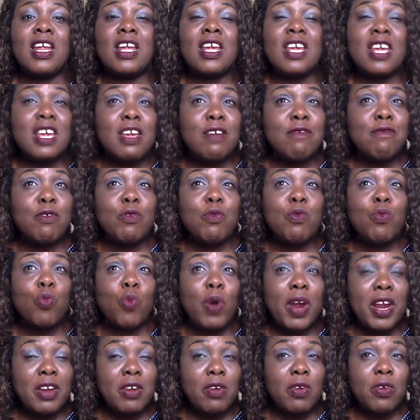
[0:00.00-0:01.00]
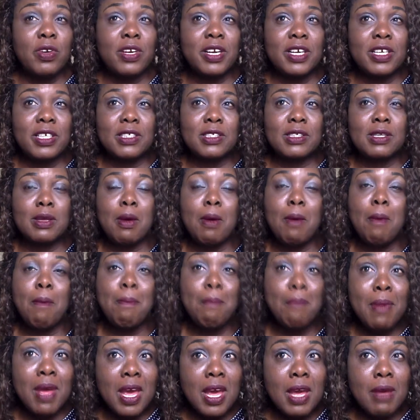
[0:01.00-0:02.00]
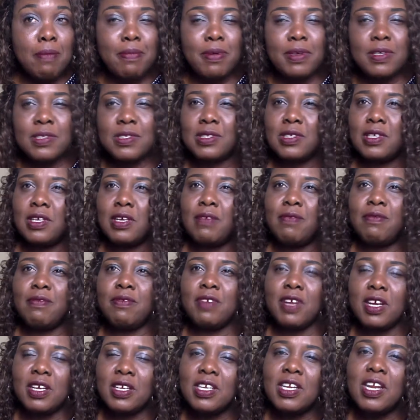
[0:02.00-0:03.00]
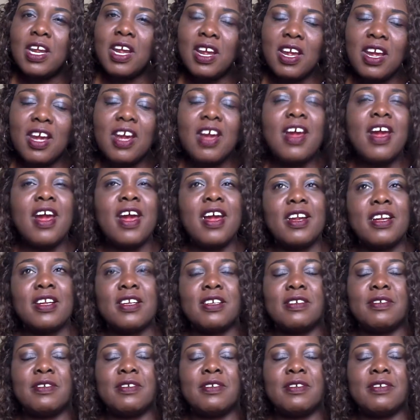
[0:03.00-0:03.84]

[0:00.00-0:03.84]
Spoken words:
even when others may perceive that they can.